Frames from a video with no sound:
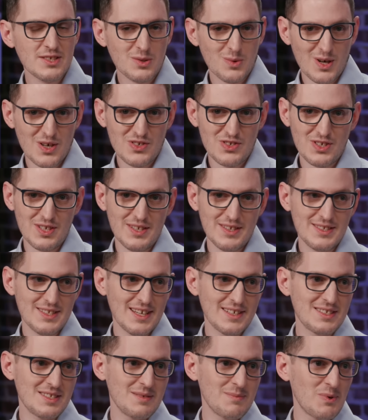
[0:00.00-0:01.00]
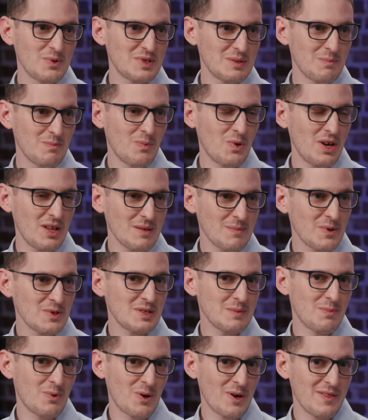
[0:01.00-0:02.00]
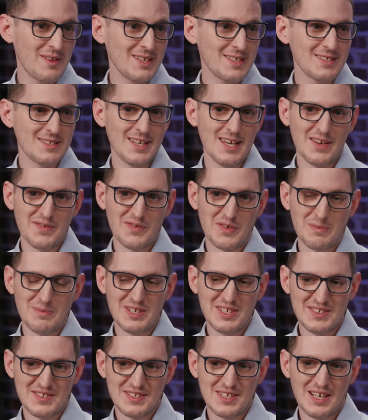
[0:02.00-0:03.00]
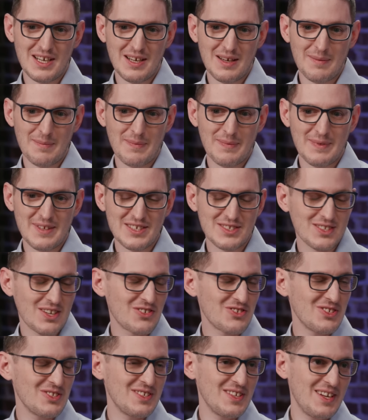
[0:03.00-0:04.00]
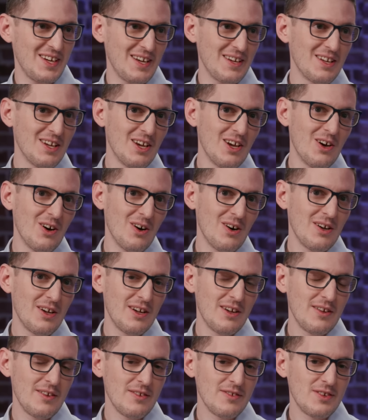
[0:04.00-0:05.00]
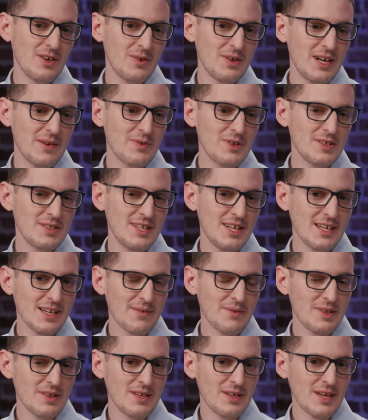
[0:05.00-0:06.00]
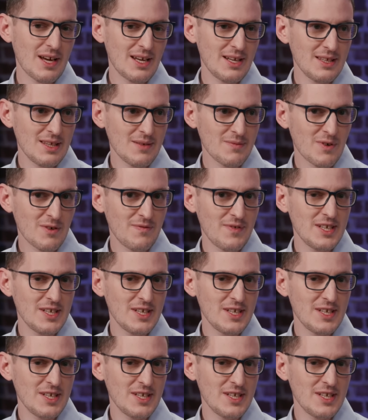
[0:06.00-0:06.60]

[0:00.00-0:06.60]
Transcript: ask questions. That's one of the most important things to take from this discussion today. Don't ever take anything for